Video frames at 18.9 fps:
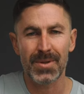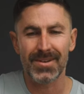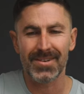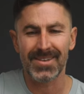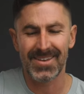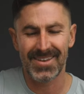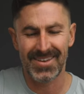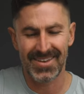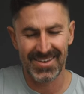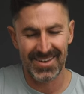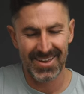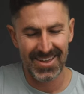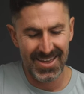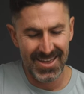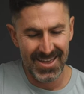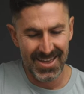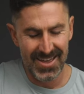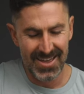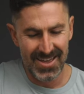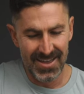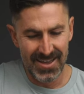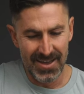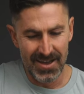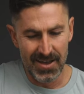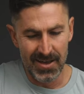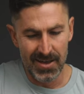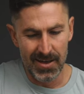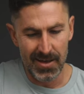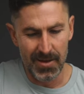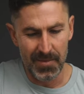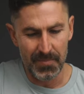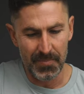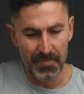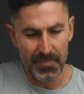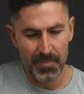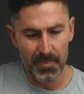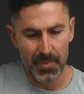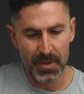it. But
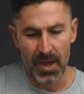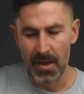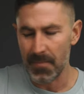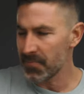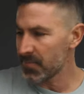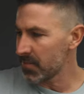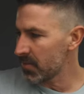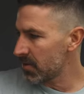yeah,